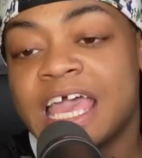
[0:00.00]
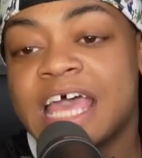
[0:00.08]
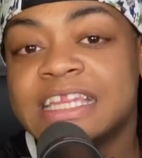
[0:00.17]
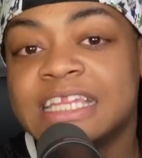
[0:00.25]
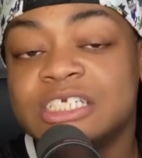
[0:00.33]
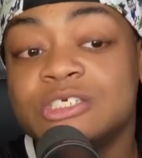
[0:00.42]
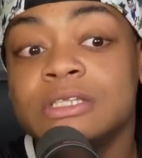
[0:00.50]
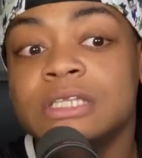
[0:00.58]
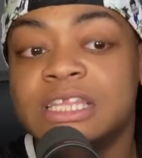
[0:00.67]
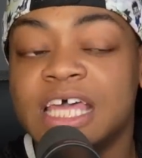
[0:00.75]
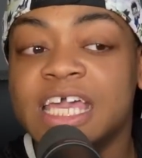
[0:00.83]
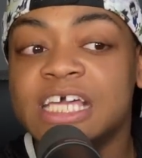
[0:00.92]
A lot of the the,
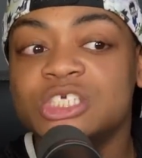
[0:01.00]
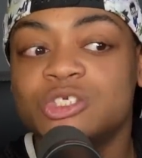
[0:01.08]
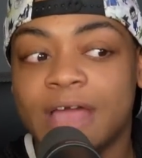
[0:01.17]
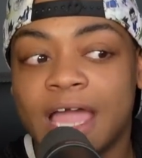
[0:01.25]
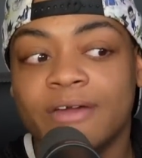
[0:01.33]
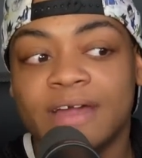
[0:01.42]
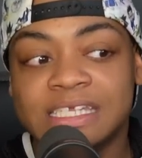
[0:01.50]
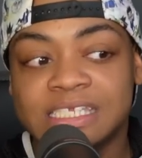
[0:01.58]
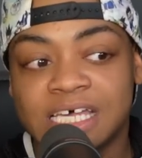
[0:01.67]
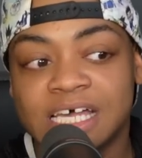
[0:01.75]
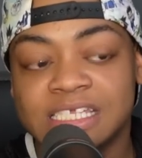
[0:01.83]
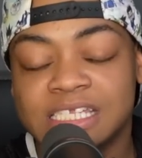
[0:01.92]
the thing is, Drag Race
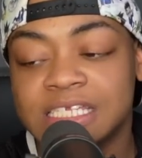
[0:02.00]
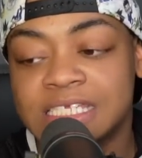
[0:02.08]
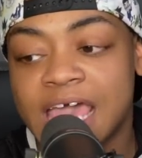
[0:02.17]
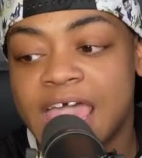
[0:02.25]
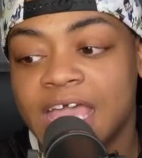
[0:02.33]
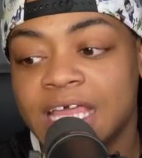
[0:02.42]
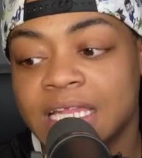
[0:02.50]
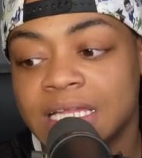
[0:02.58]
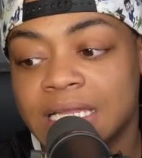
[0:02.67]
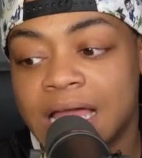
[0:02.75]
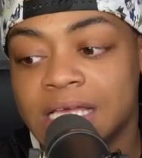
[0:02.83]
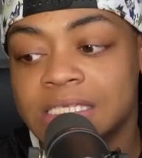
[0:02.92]
does take
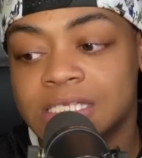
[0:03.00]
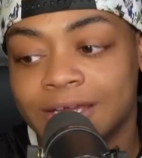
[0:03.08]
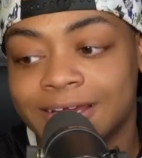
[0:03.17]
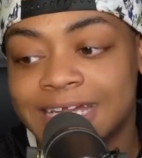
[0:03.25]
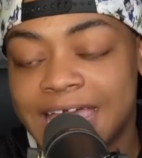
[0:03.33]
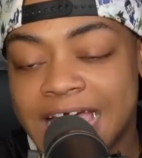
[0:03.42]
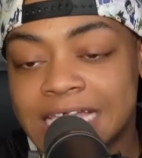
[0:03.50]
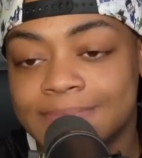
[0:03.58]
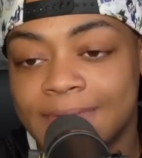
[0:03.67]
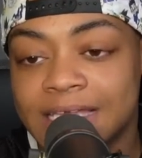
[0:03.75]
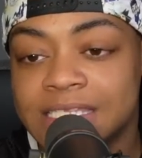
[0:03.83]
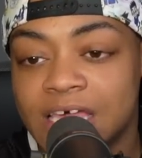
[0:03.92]
like certain
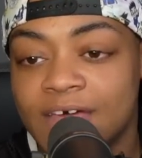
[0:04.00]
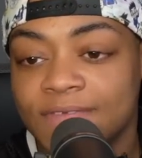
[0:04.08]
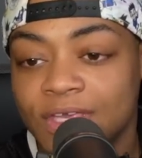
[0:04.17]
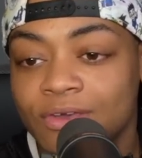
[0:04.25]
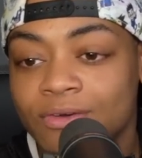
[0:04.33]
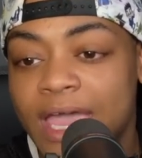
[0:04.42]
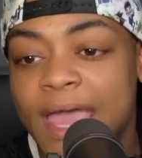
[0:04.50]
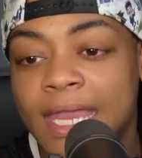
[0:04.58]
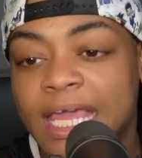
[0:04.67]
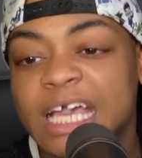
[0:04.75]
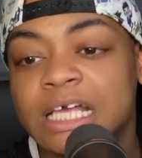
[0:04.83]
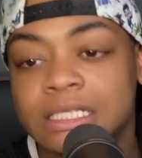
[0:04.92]
aspects of you,
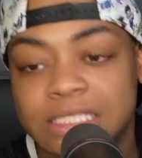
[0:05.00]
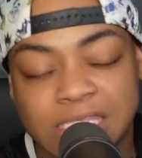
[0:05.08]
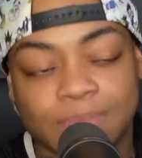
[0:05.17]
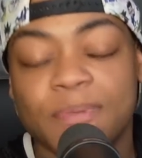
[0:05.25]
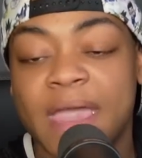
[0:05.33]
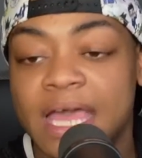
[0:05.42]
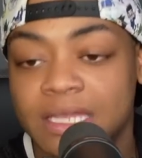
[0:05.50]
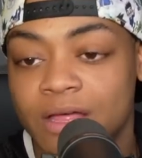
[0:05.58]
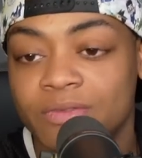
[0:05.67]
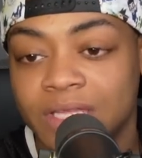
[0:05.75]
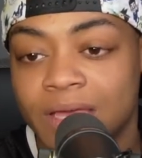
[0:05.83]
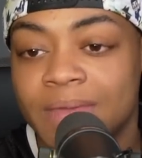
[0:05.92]
and it expand
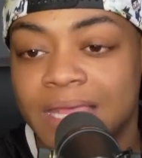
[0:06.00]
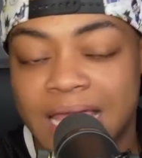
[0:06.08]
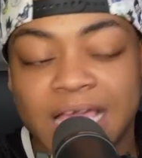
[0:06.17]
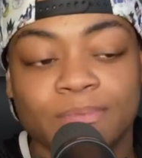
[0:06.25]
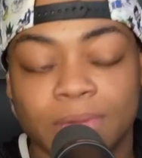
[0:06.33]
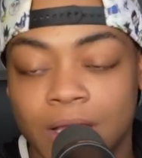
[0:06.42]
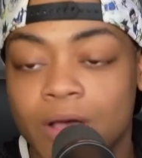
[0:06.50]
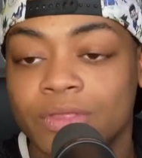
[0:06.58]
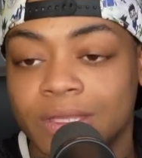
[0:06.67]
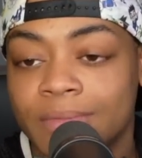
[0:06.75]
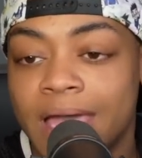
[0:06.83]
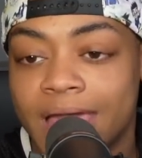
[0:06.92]
on them and like blow
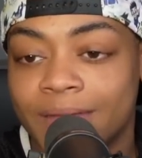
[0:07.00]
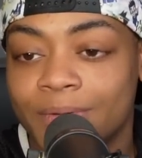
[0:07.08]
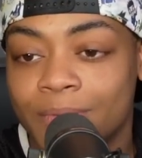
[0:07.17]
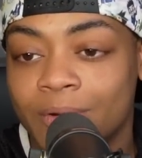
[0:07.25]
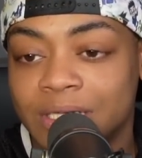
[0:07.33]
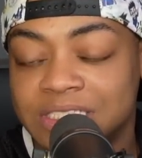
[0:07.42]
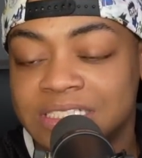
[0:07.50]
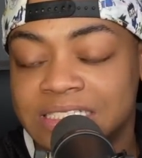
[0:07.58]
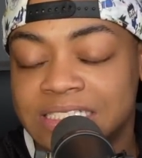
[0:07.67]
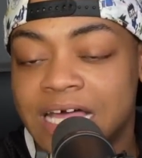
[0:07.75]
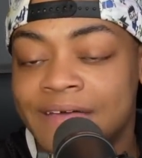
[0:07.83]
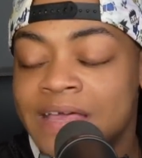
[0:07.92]
them out of proportion and
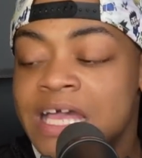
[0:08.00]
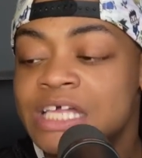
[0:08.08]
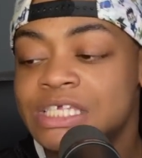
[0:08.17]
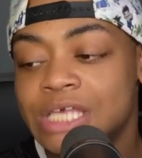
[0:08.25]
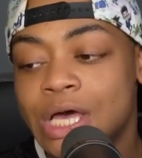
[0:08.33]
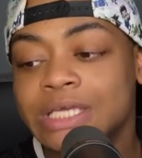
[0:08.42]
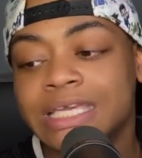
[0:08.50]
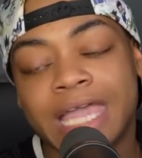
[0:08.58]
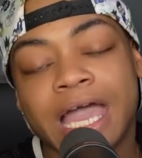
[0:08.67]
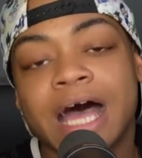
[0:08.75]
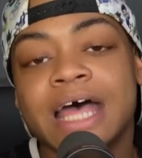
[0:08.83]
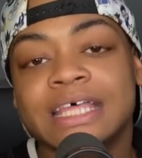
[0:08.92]
stuff. So
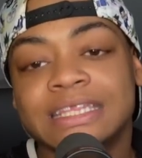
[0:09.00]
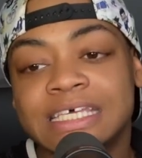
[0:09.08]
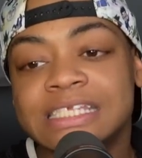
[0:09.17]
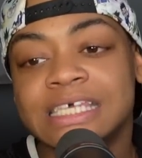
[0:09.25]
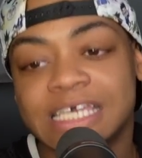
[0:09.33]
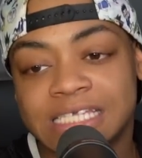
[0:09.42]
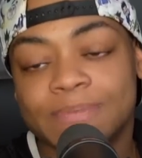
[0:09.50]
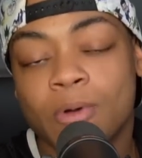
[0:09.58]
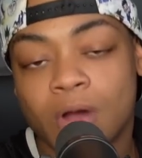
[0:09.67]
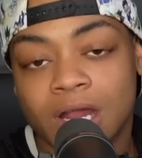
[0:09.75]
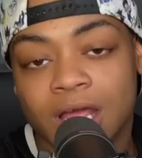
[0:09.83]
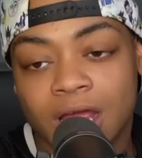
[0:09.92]
yeah, this is
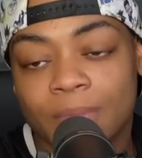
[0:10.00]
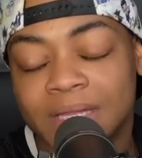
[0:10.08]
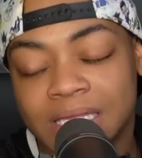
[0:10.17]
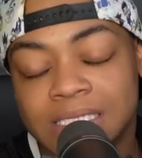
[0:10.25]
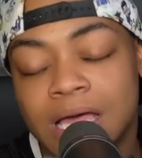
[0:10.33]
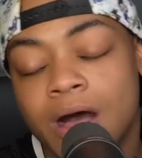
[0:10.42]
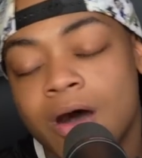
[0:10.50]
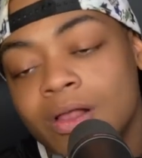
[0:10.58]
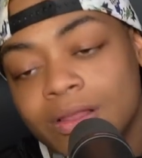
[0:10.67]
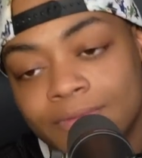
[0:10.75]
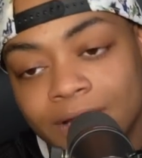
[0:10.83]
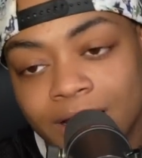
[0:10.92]
part of her, but that's not
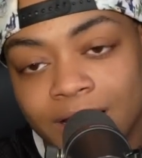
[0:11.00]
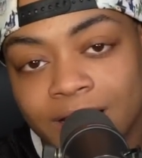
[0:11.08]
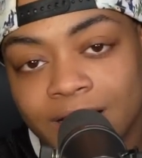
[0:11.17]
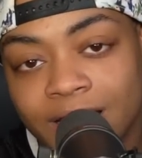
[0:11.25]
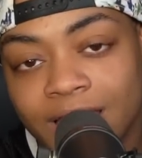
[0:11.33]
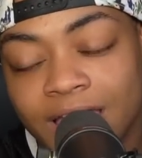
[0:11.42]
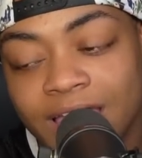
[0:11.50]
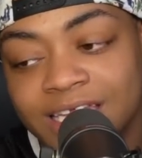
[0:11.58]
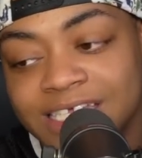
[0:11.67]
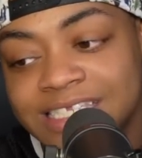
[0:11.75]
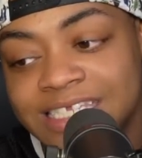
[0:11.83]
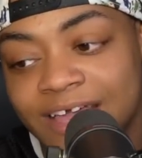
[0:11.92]
all of her. And
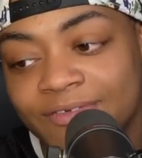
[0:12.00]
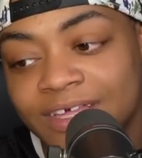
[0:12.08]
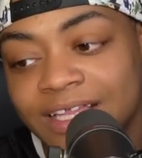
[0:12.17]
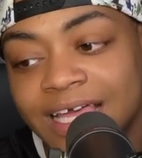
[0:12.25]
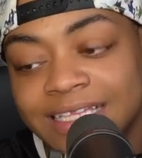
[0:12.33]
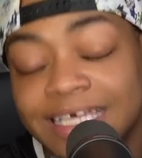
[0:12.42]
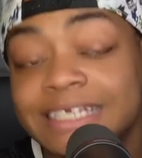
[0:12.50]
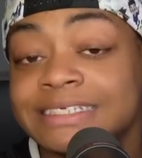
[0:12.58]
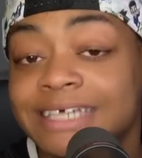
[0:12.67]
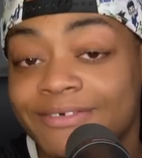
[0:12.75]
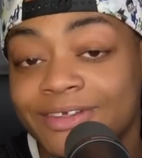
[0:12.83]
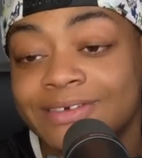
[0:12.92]
it's definitely like they
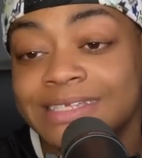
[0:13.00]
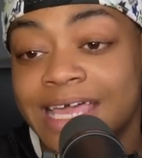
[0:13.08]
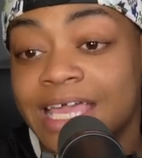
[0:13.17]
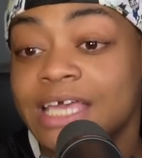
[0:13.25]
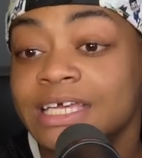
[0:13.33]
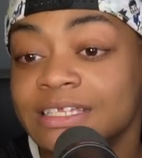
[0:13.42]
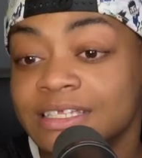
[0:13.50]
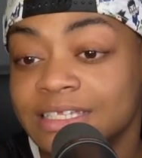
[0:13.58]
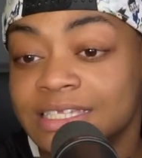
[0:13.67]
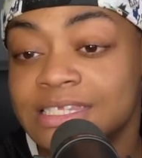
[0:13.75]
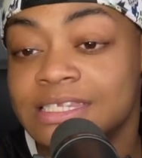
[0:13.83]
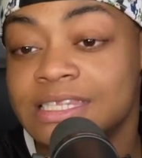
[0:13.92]
definitely was like,
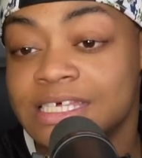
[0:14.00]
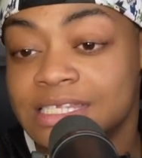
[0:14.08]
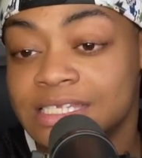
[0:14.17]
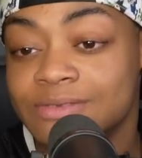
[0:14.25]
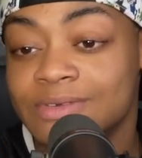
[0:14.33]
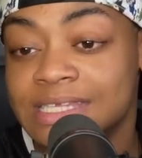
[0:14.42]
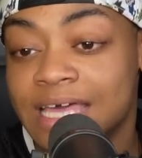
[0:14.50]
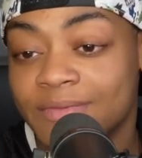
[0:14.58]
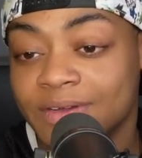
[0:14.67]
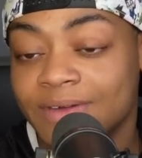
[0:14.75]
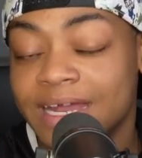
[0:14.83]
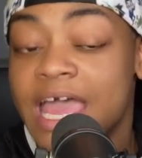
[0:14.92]
this is what's
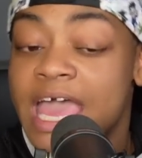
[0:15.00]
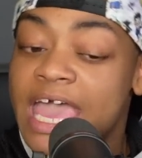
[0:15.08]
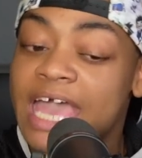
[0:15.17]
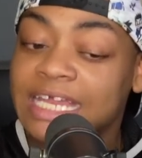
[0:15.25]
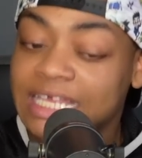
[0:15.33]
happening right now.